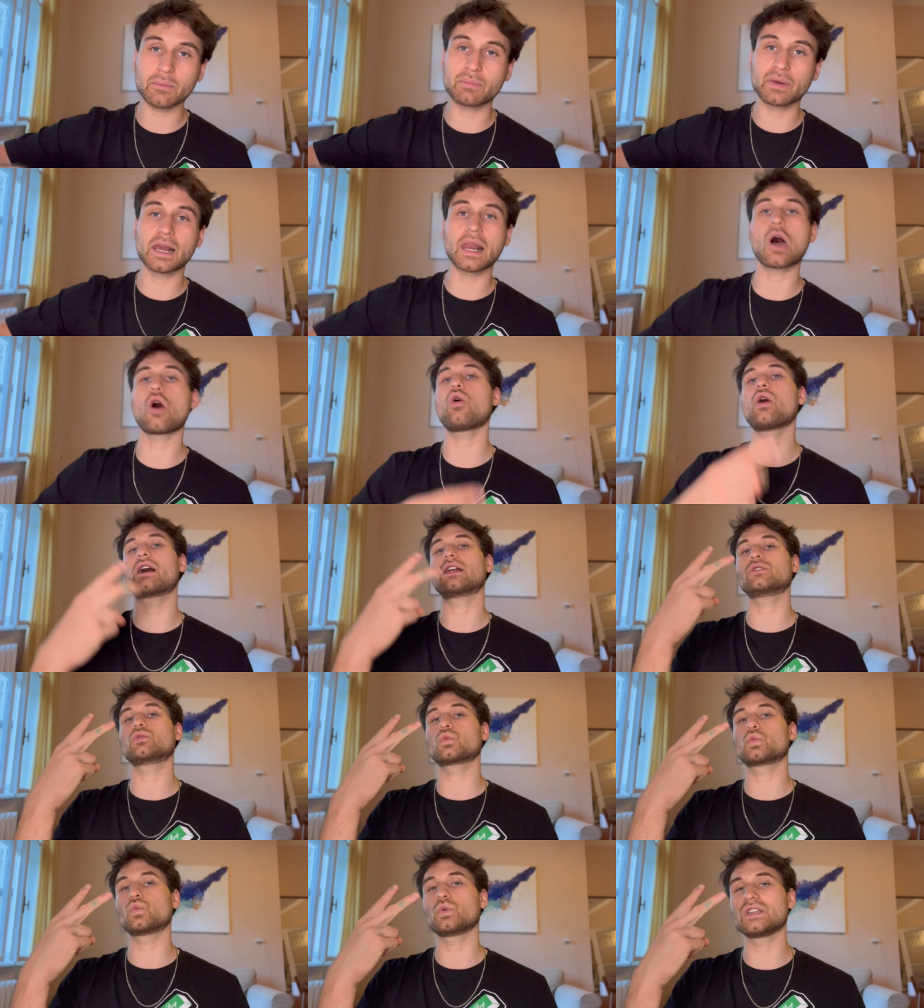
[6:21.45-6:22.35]
below
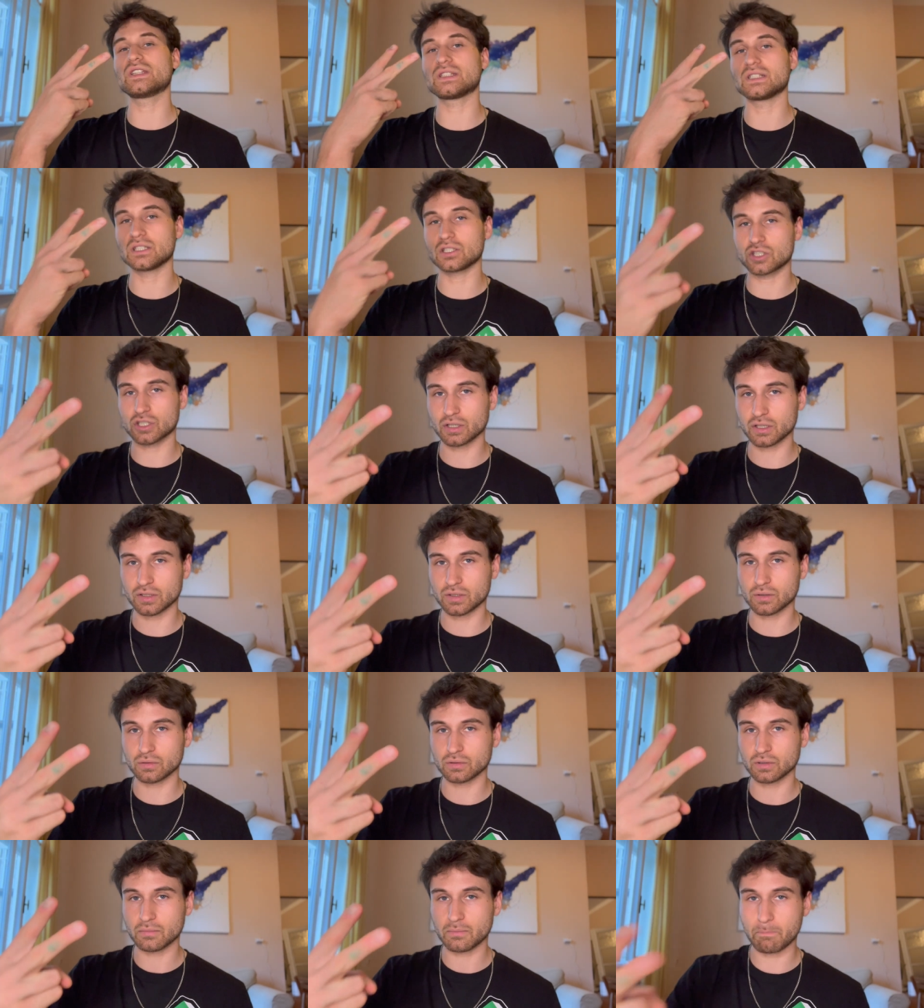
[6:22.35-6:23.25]
and we see each other
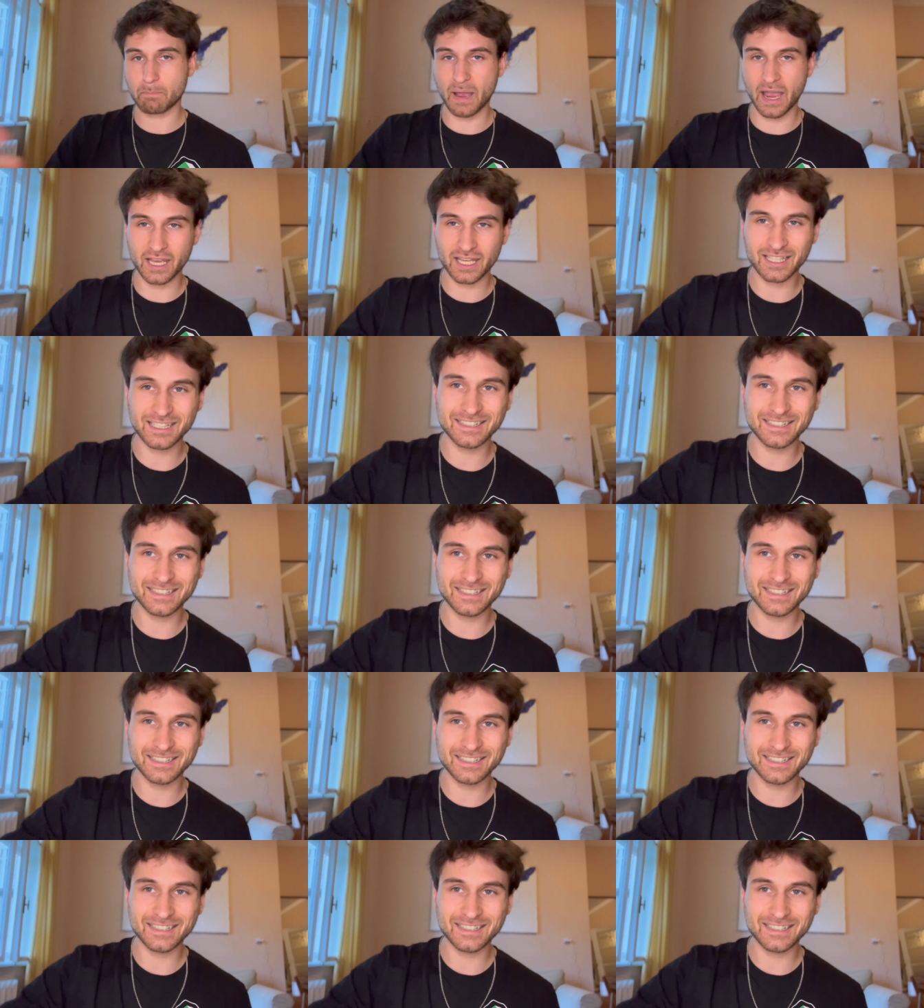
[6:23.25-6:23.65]
soon. Bye.